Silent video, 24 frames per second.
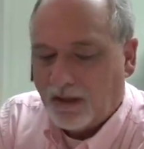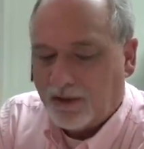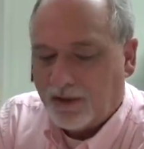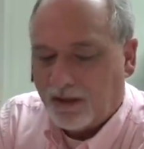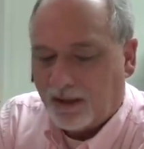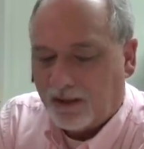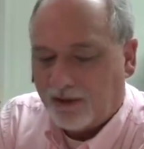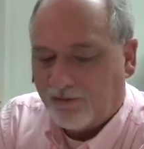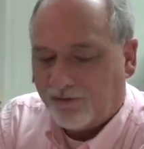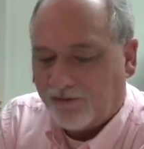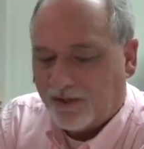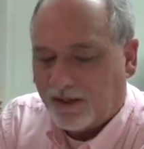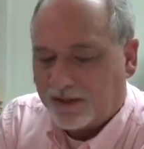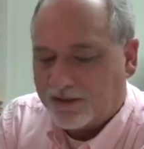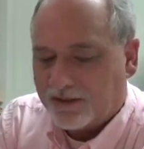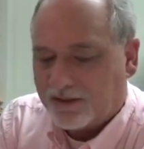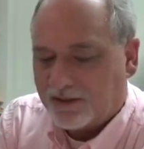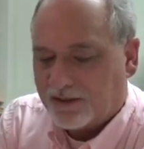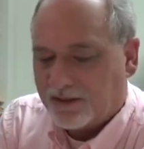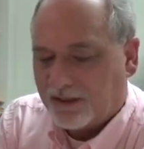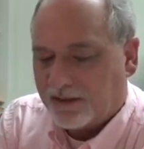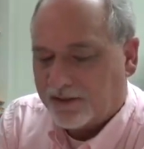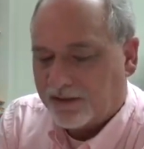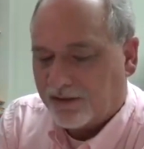Then if x
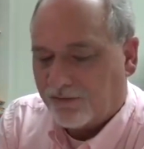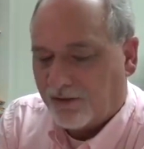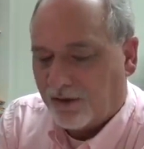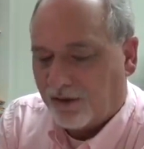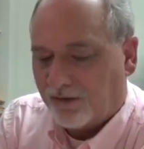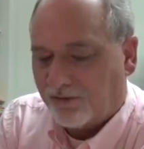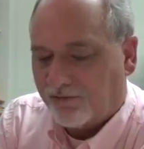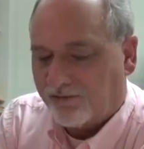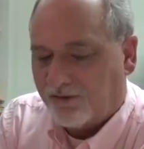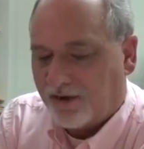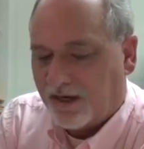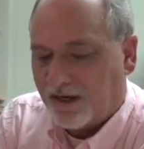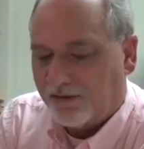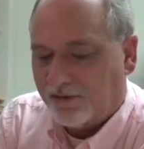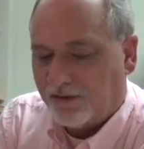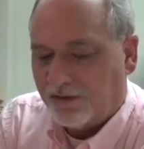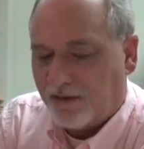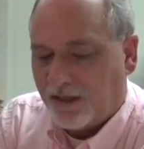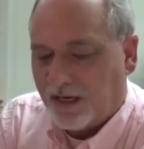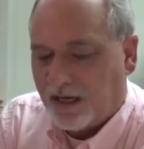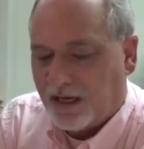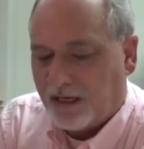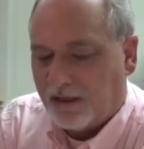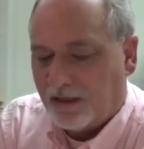is less than or equal to 5, do
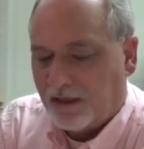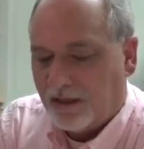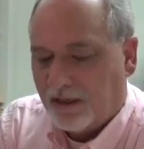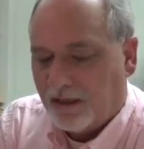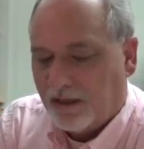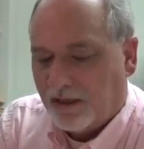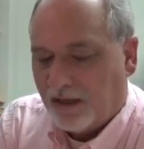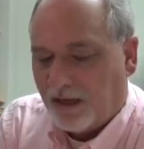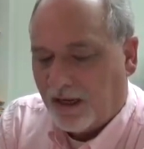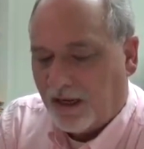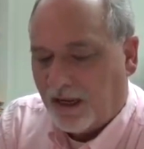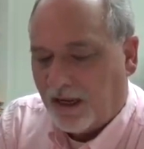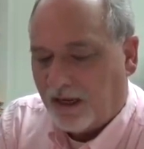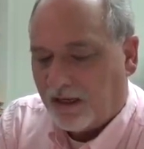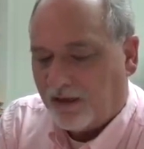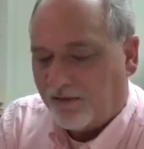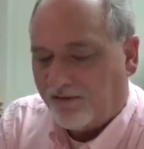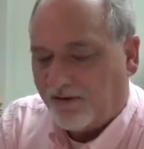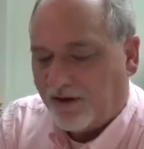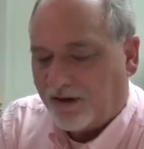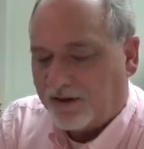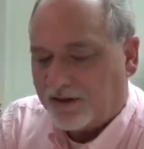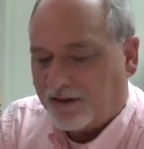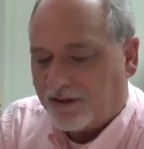that. And
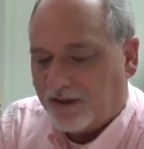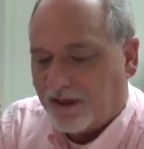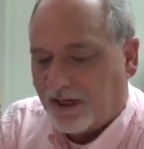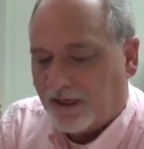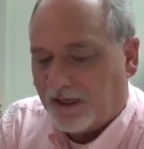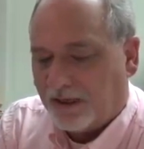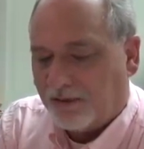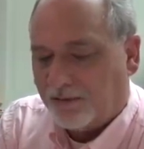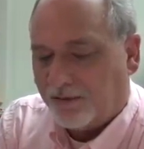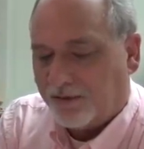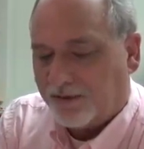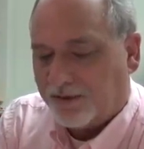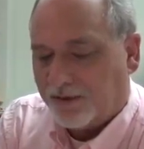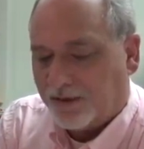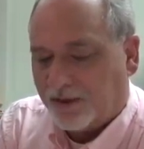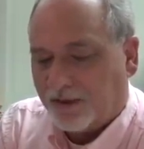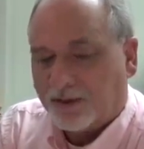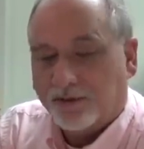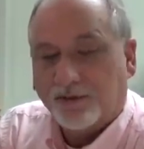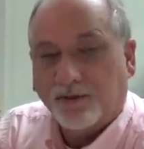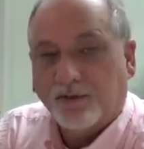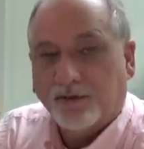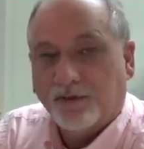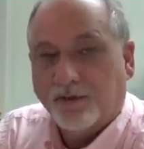if x is not equal to
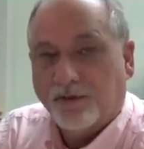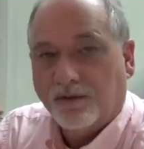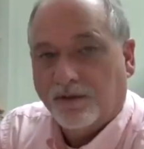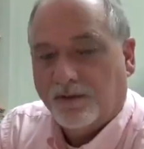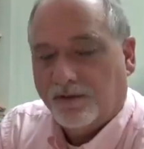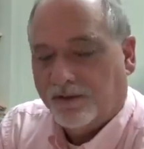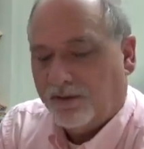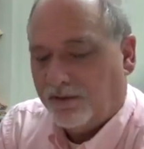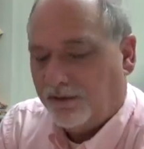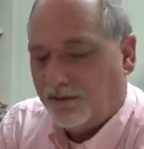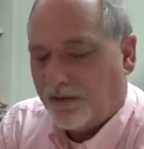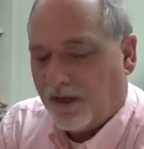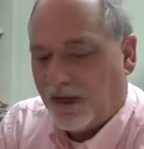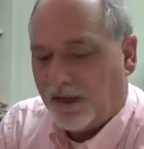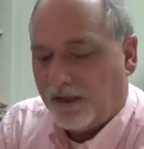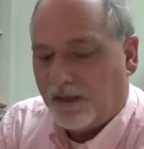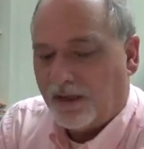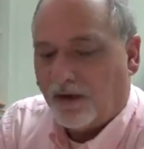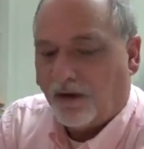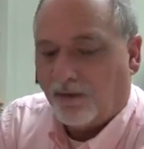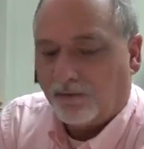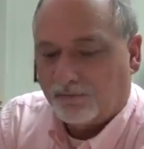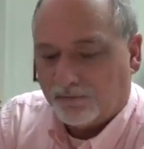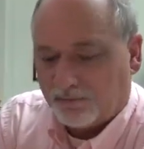6, do that.
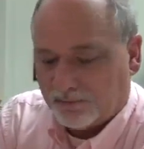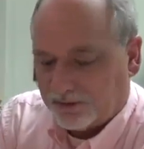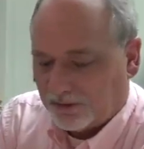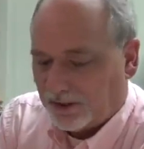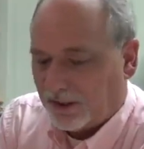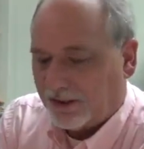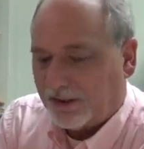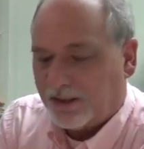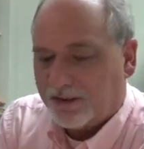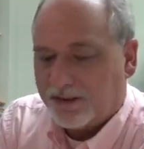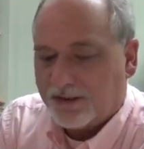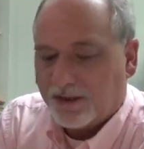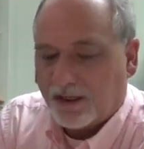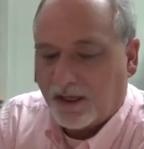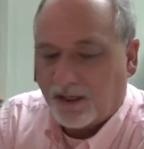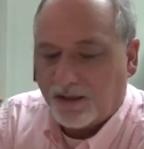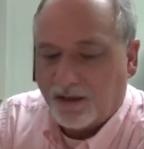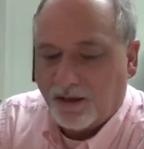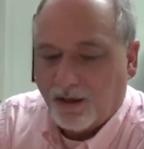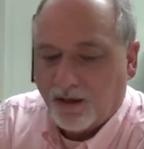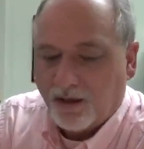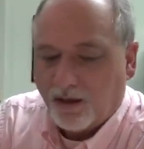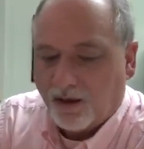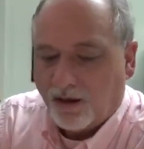Now, like I said,
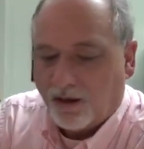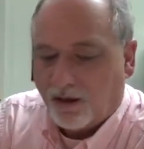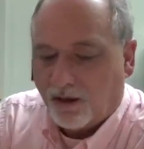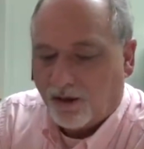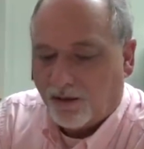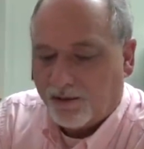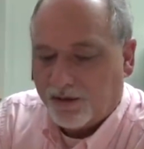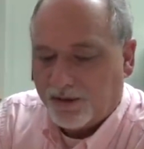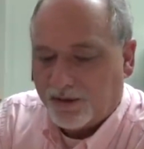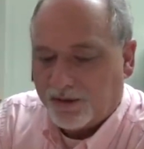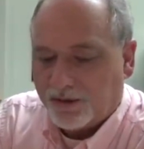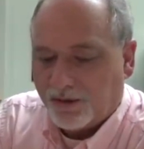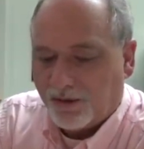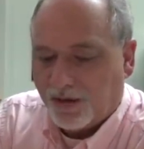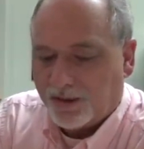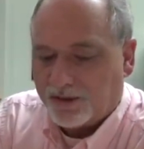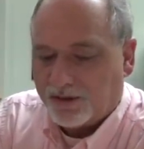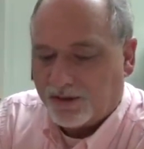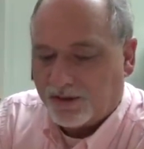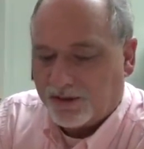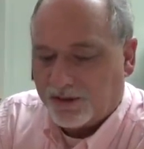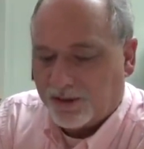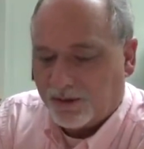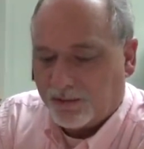all these
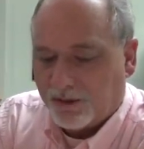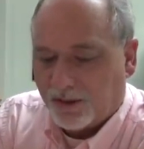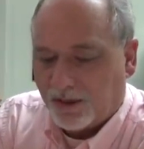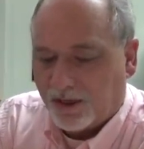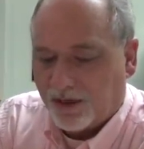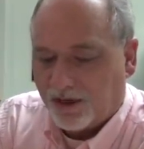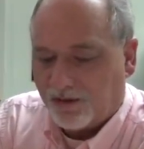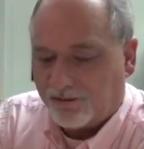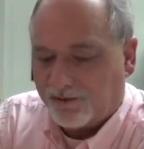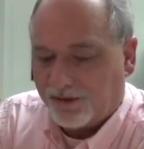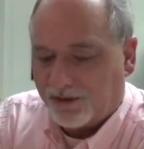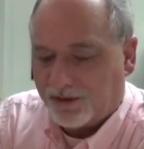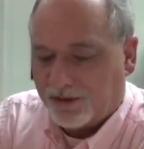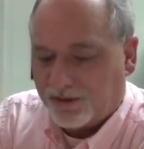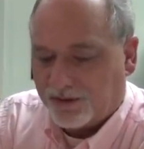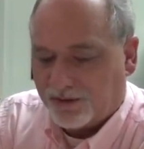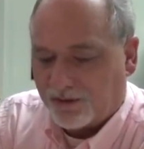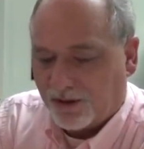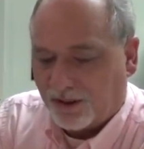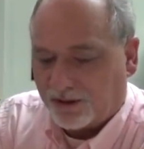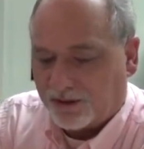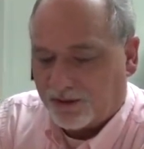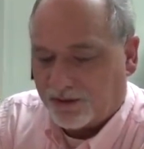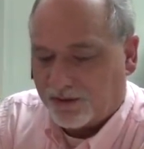questions have been carefully
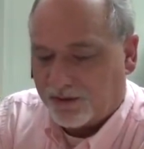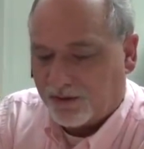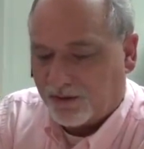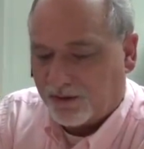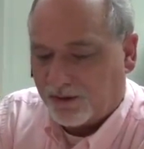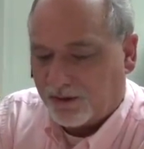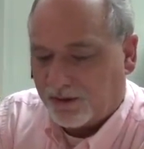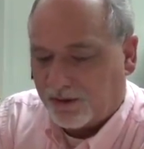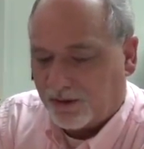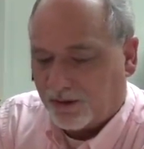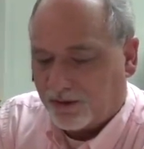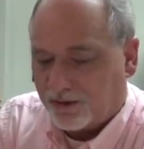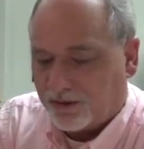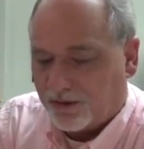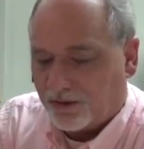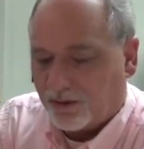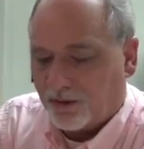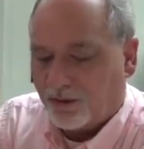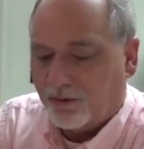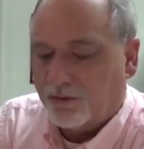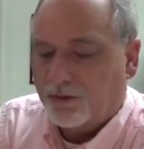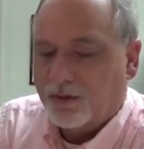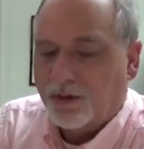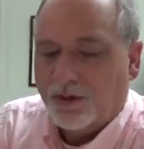constructed so that they're
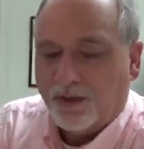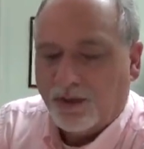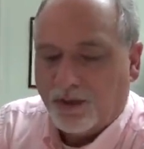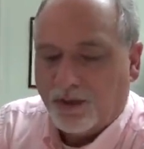true,